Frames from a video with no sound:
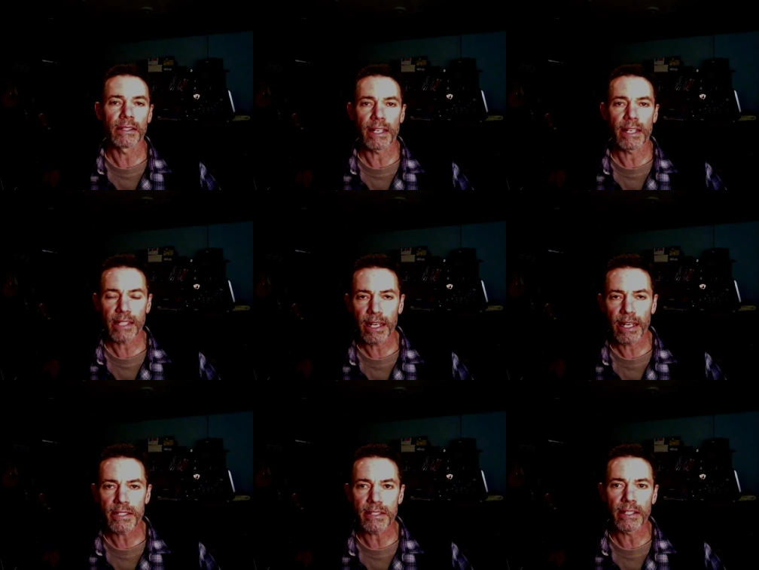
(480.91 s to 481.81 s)
as
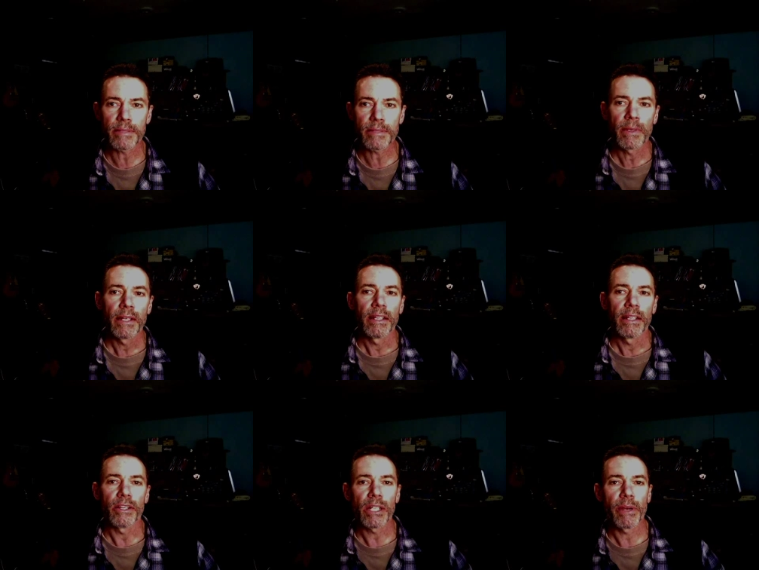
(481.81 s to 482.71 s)
consciousness, the
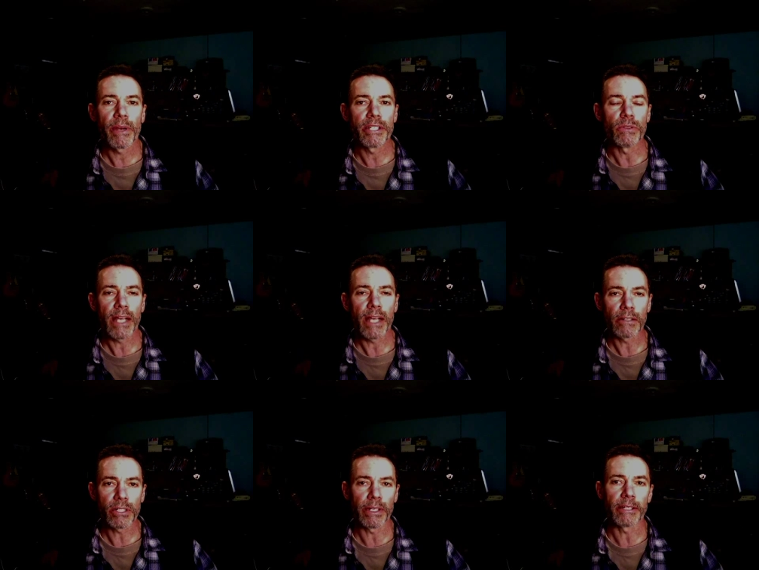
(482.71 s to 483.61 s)
only way to
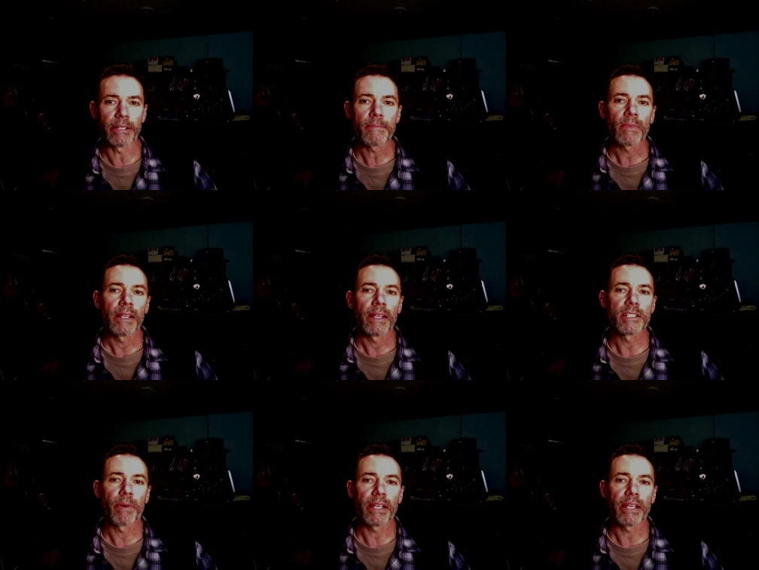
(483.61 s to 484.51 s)
counter it is
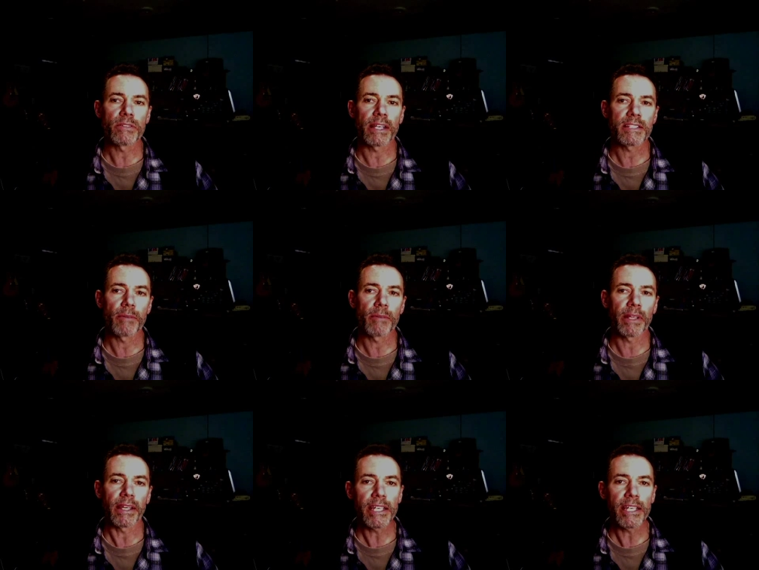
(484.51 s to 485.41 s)
by using something
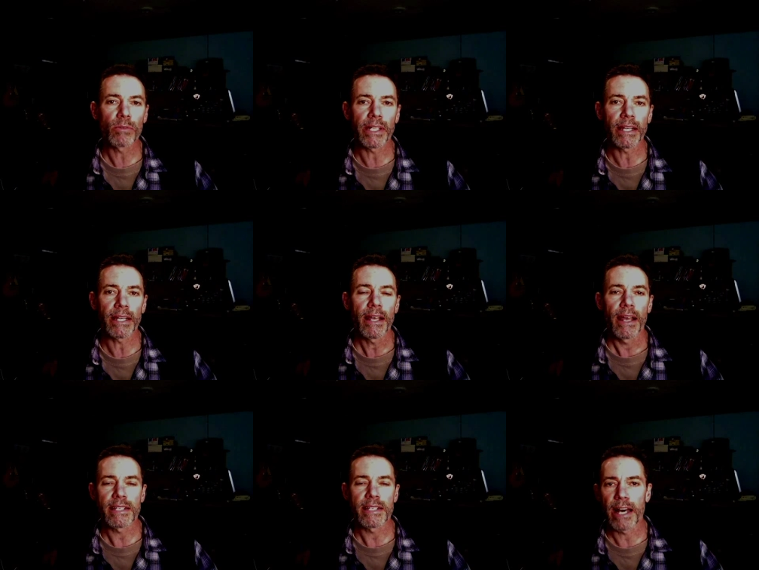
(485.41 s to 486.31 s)
equally
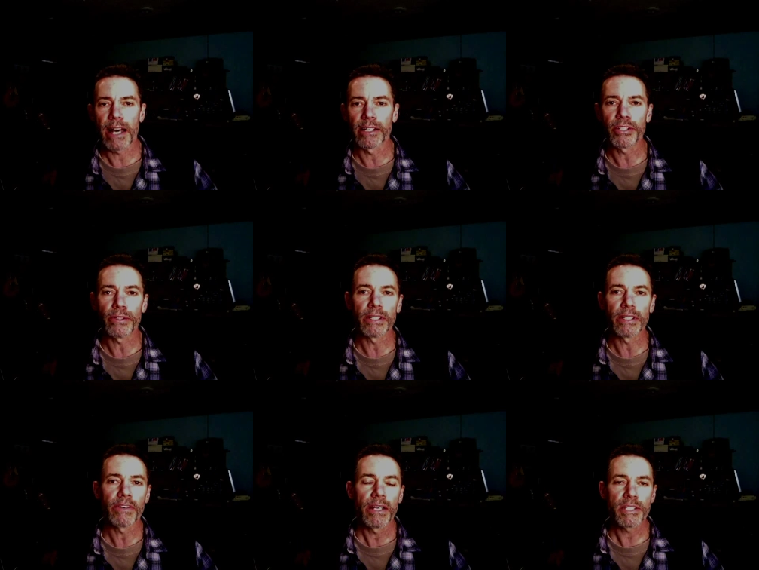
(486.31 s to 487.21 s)
as non-intuitive,
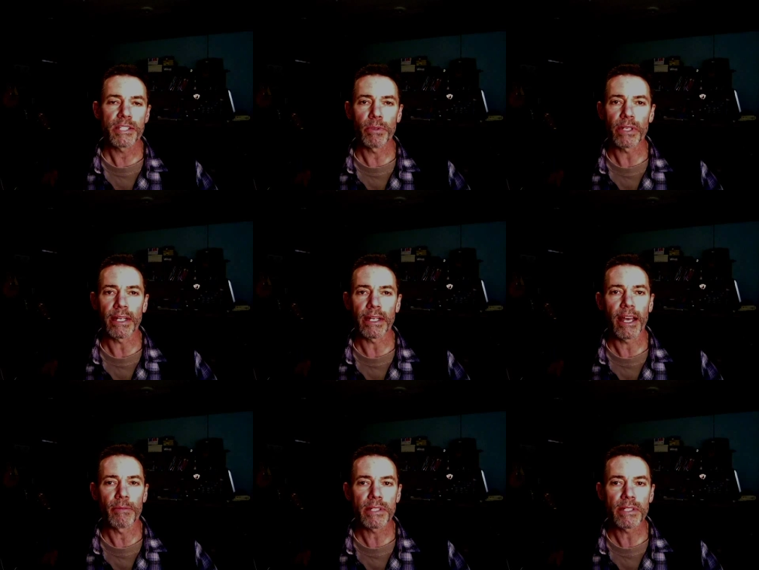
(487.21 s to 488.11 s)
spooky,
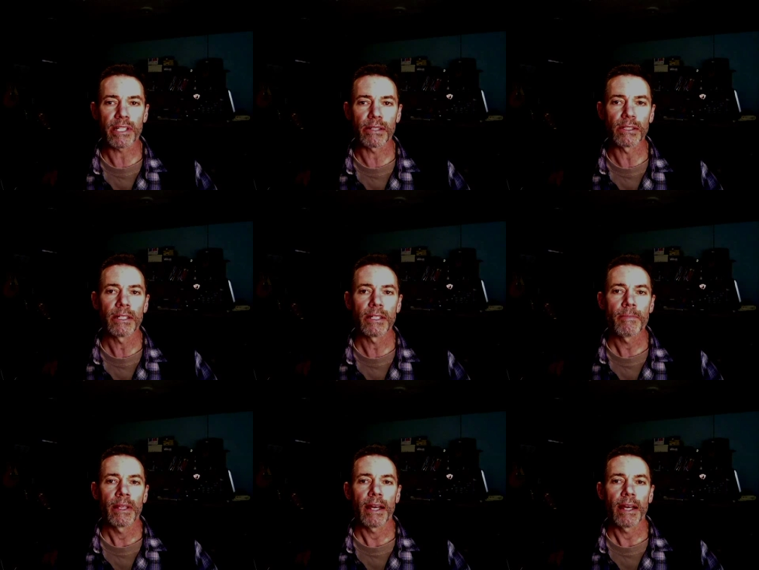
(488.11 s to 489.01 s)
and mystical,
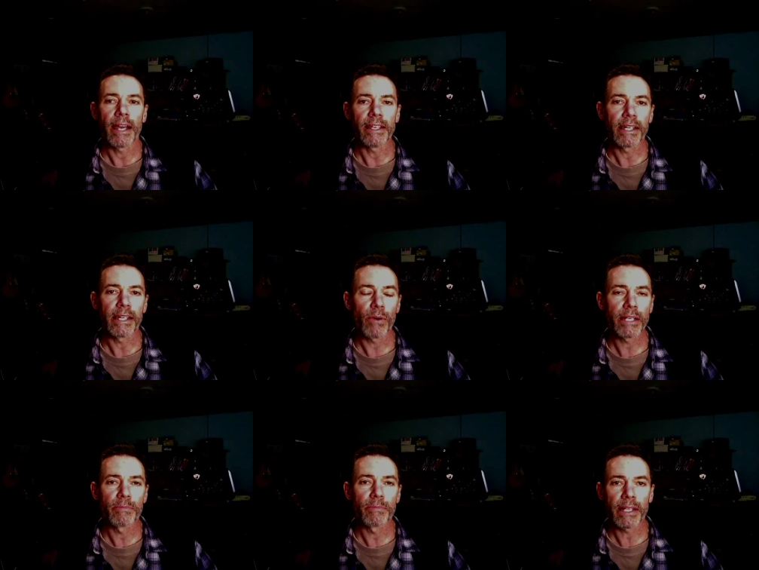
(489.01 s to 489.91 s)
i.e.
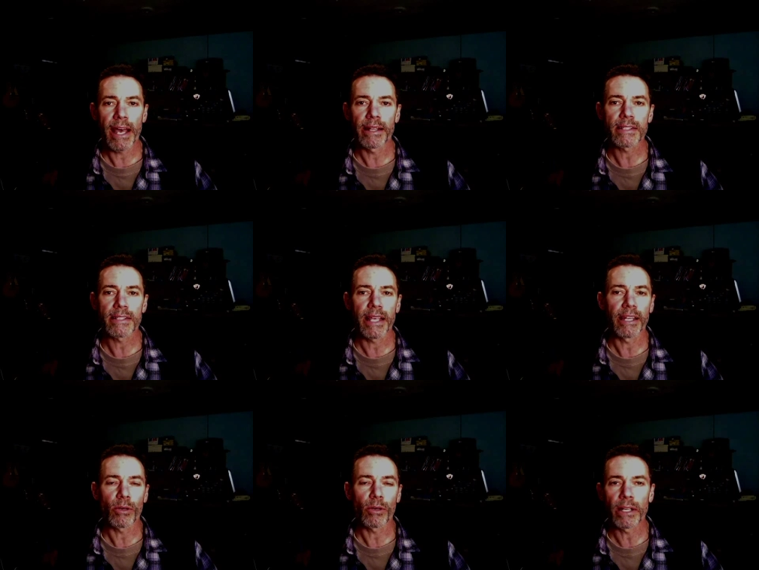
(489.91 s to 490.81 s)
quantum mechanics and
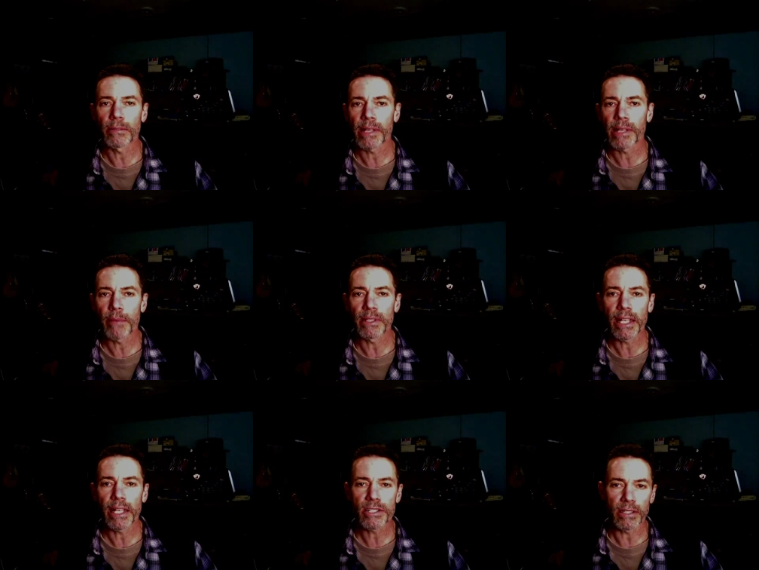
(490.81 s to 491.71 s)
quantum
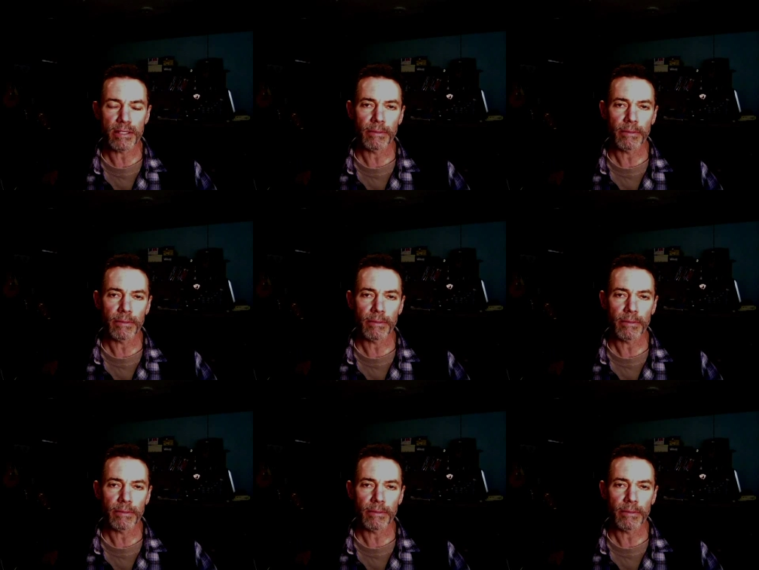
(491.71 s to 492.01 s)
computations.